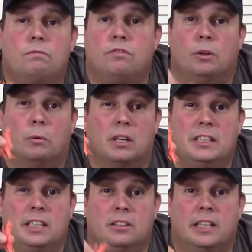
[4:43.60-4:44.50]
if you want
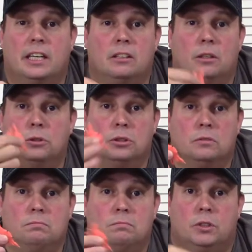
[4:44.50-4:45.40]
to take a look at it
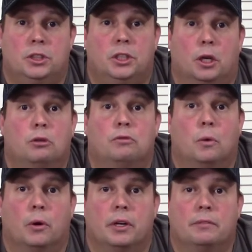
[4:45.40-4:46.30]
closer, go
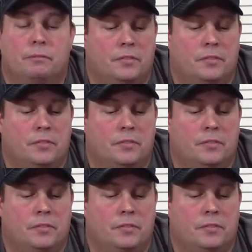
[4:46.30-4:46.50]
for it.